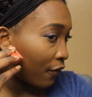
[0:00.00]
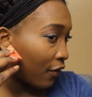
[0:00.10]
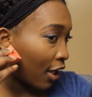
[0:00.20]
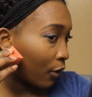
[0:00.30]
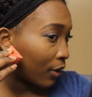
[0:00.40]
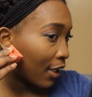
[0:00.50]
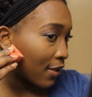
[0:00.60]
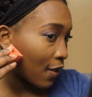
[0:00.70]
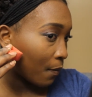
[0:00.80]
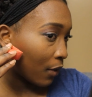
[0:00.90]
follow that
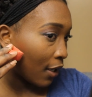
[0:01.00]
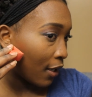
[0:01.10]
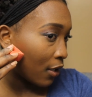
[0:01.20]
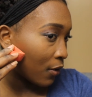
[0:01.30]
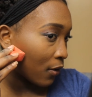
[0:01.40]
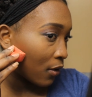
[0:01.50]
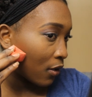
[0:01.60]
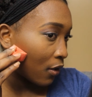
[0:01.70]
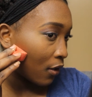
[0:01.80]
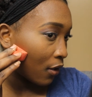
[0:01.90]
same line and
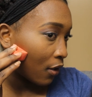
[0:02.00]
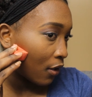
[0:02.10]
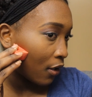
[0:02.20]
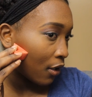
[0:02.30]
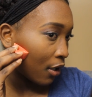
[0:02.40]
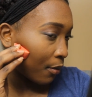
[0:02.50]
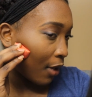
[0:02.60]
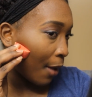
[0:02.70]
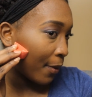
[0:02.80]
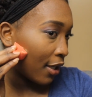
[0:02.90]
just
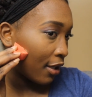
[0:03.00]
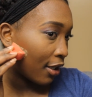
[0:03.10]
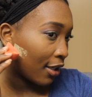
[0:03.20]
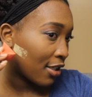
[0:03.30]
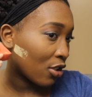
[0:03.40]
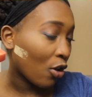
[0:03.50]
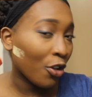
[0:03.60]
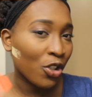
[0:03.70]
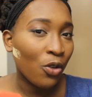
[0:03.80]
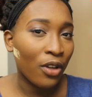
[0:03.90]
pop it in there. This is
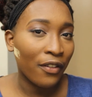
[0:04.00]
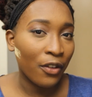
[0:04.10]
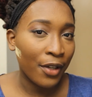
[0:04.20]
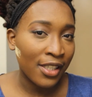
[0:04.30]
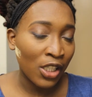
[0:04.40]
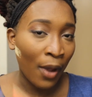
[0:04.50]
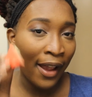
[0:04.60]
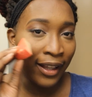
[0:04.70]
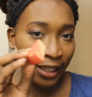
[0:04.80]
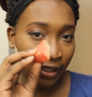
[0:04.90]
also one of the reasons
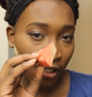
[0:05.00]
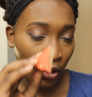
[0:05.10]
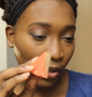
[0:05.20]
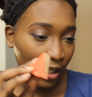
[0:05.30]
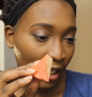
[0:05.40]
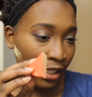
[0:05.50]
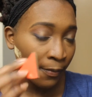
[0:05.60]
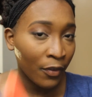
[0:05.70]
why I like to use these,